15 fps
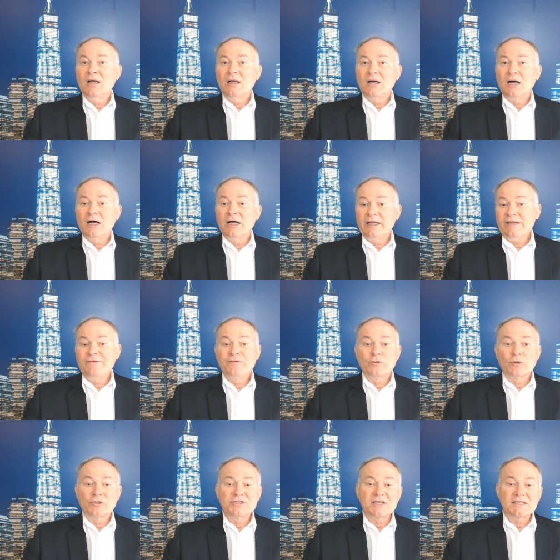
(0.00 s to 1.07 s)
Uh, if
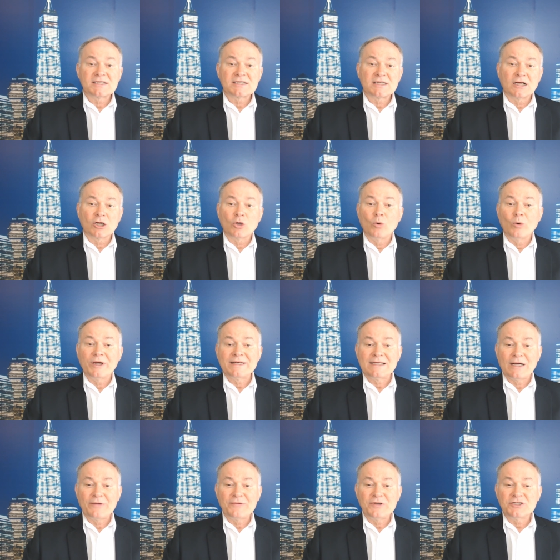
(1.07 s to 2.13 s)
you're just uh, going
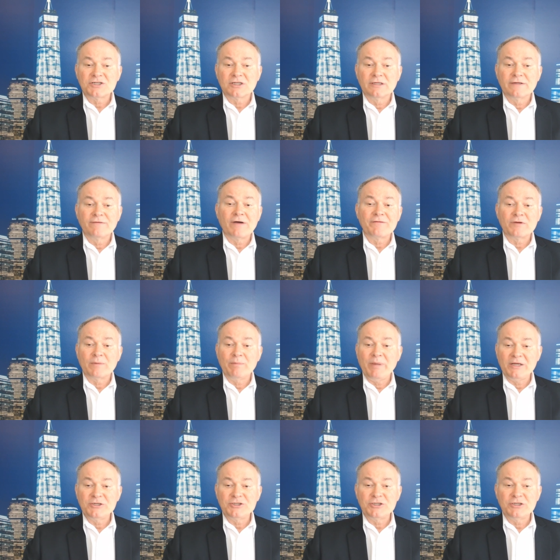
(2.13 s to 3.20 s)
down there to live off your
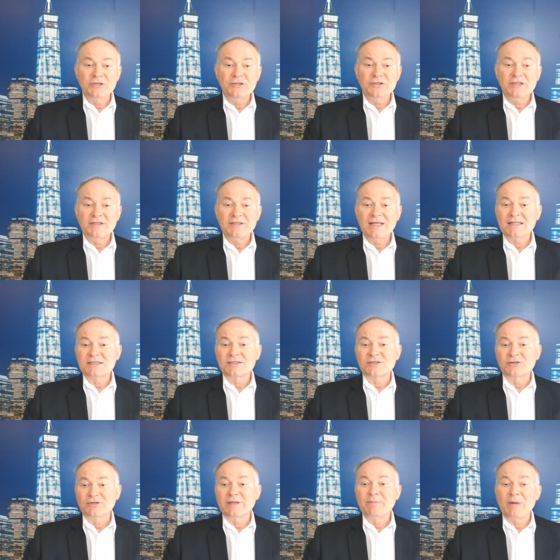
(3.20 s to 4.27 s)
pension, then that's
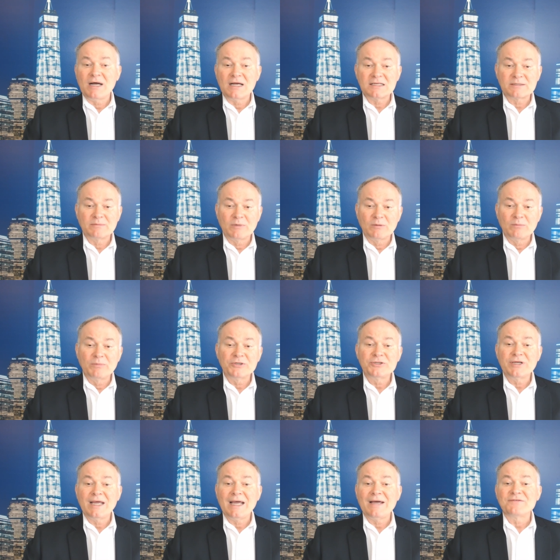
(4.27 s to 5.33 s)
certainly possible, but
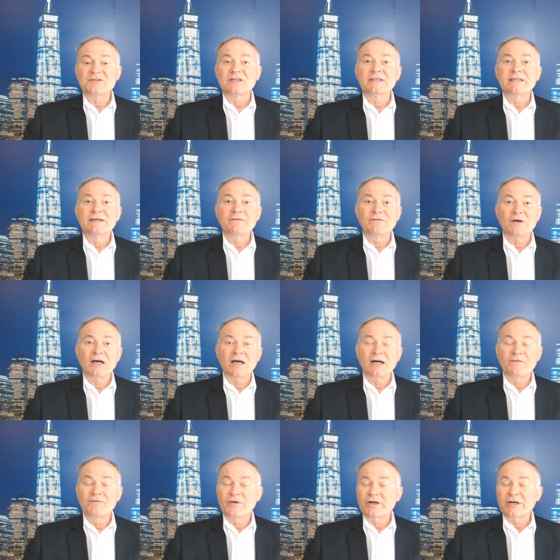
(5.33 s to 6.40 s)
you have to live
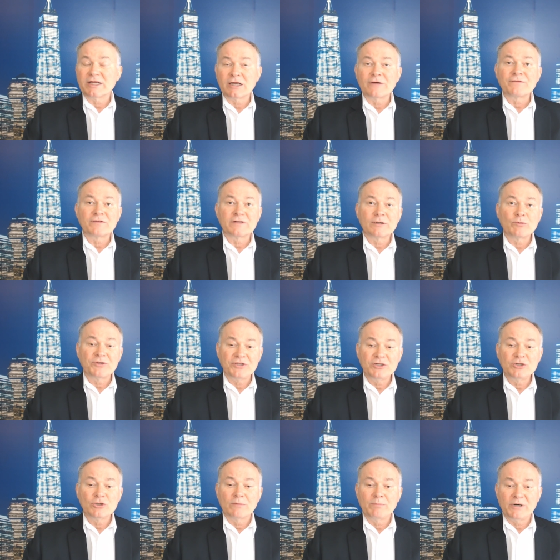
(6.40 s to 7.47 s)
uh, very carefully within
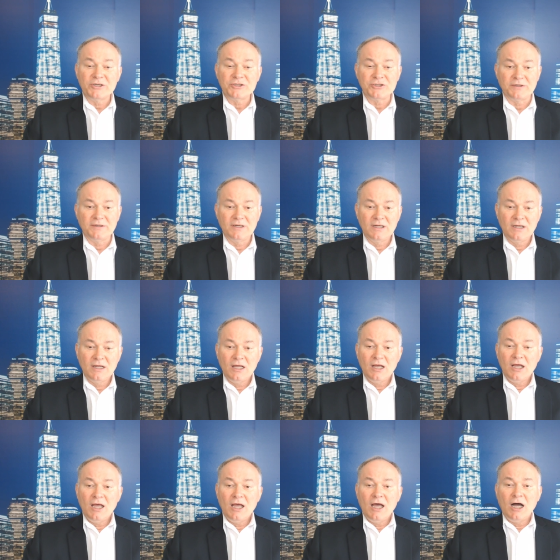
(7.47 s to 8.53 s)
your budget.
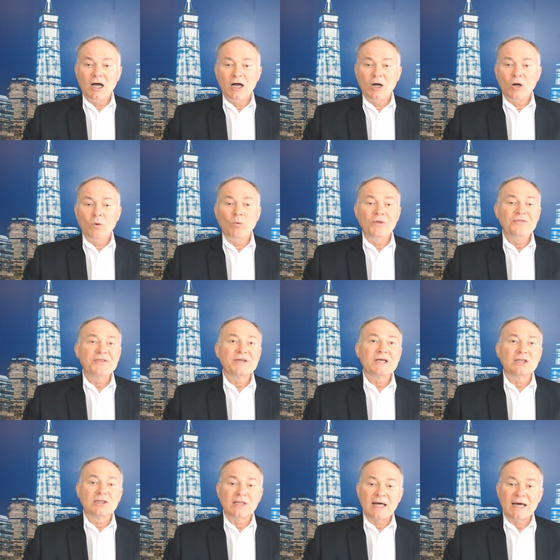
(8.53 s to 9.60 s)
Uh, one thing a
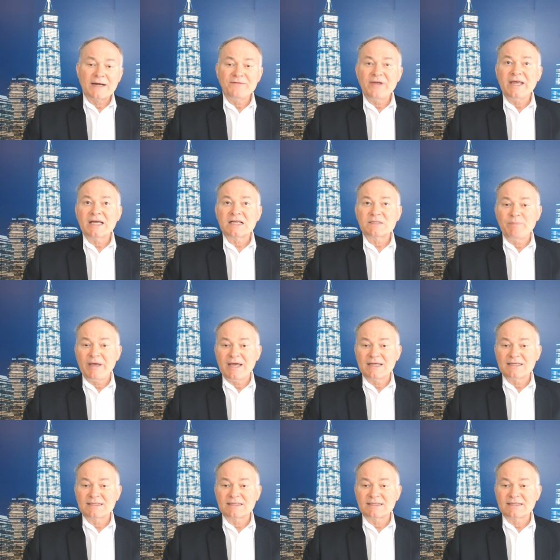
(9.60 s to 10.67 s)
lot of
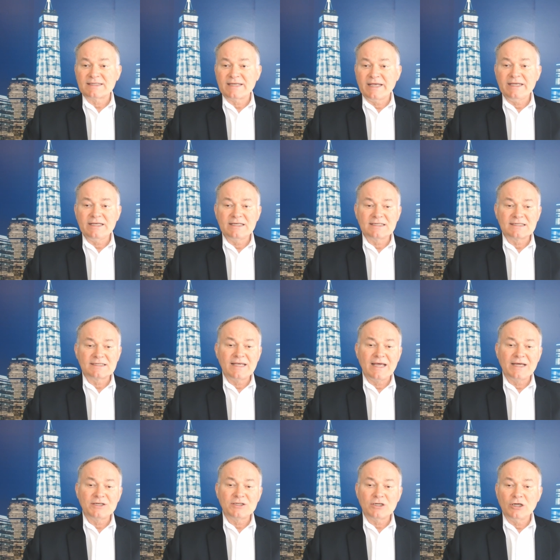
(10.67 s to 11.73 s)
expats say is
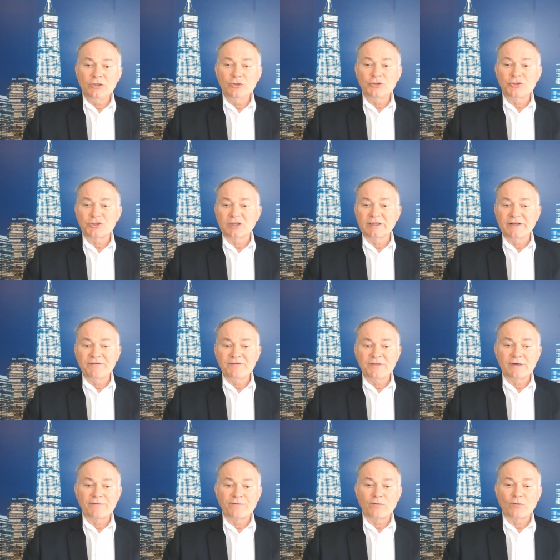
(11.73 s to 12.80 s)
that you should live
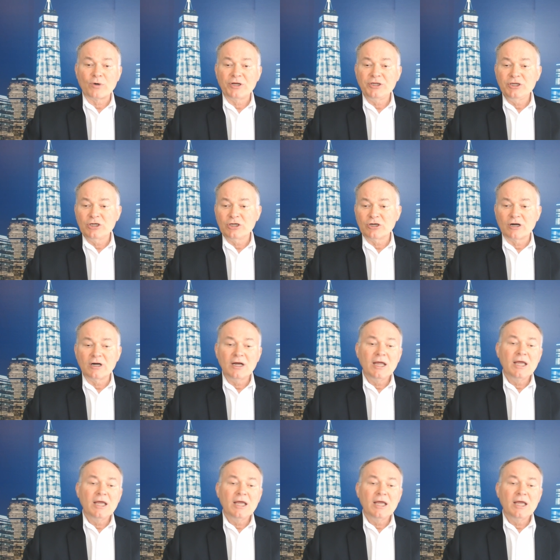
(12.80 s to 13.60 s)
there for a year